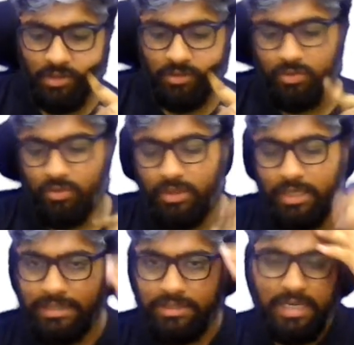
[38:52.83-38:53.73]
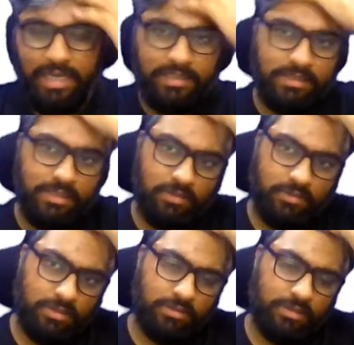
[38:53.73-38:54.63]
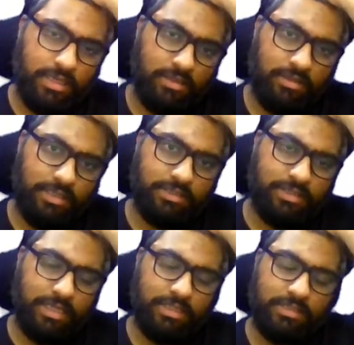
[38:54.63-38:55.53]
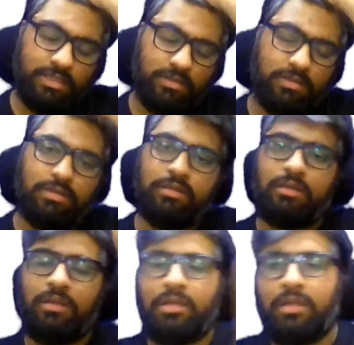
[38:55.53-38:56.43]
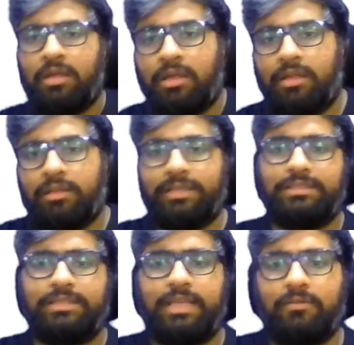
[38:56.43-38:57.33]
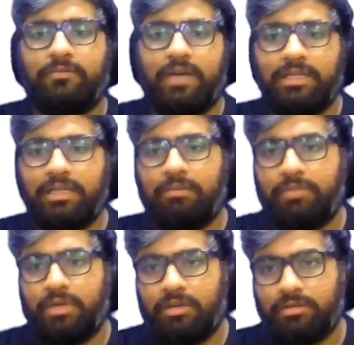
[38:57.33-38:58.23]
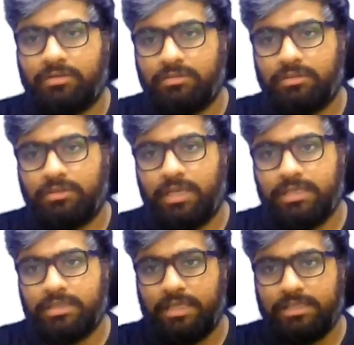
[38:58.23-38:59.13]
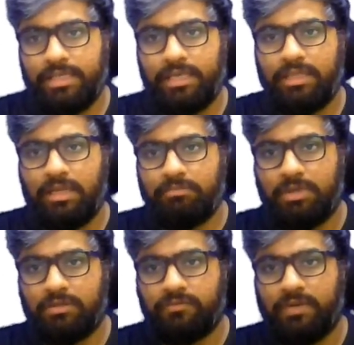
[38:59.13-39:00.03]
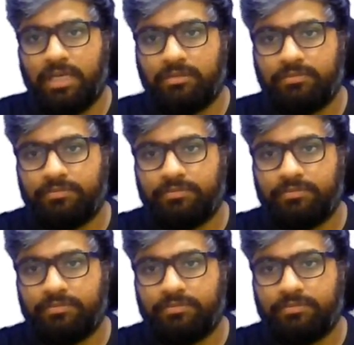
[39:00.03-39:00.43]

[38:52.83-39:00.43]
Cool. Let's try this out. Yeah, let's try this out. Let's take one number. Yes, let's take the number 1.